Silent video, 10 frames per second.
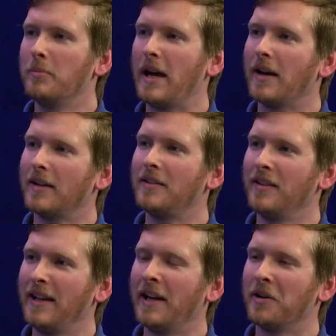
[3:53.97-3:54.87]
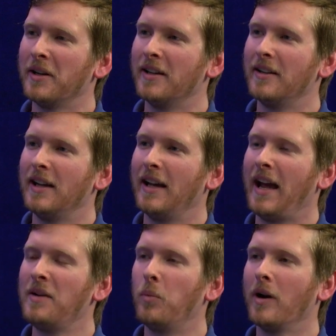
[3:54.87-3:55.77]
back to the Thank area.
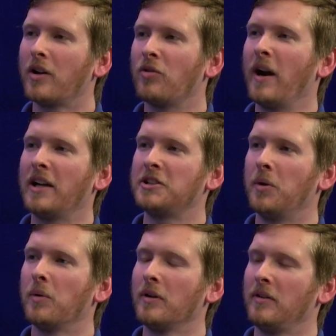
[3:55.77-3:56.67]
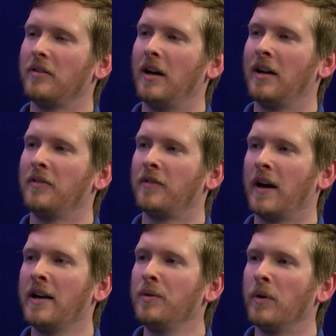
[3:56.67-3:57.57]
and what a crash course uh, for
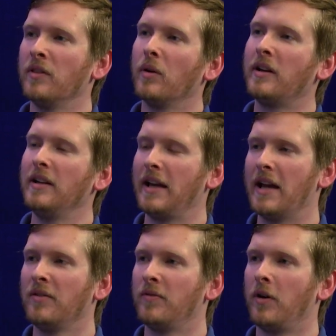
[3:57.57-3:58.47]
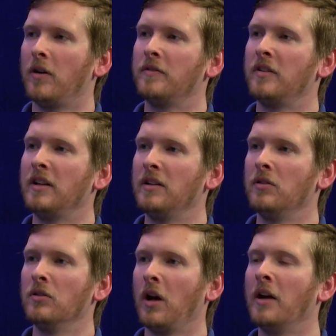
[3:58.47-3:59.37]
anyone looking to get involved, to
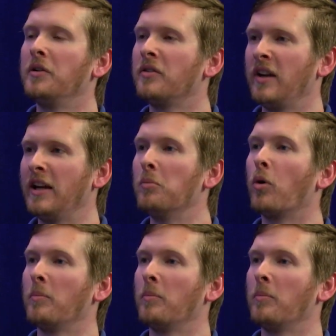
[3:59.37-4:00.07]
understanding more